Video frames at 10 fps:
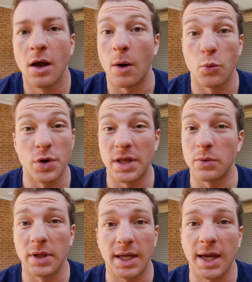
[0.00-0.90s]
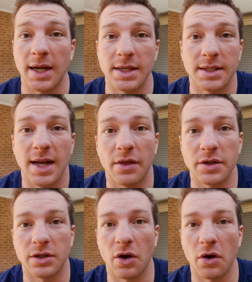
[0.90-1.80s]
I'm really, really keen to see how
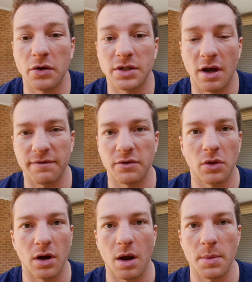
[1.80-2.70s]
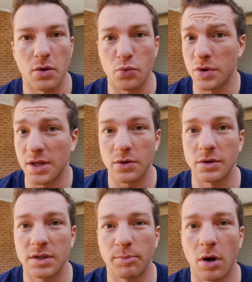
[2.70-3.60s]
this goes. I feel like I'm in a really
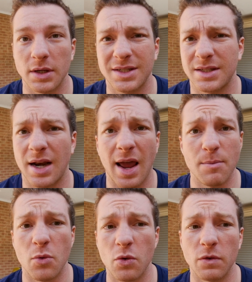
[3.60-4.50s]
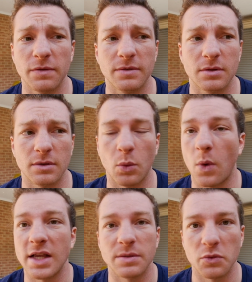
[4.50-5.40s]
good spot. Today moved, the
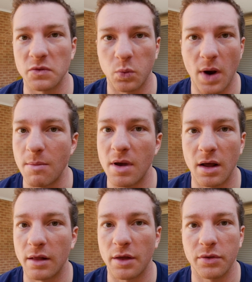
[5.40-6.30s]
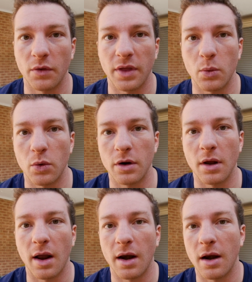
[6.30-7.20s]
weights moved way better than I thought they
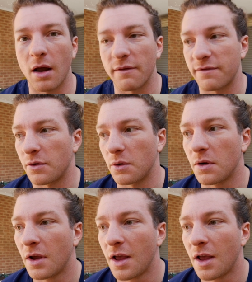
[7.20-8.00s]
would and I feel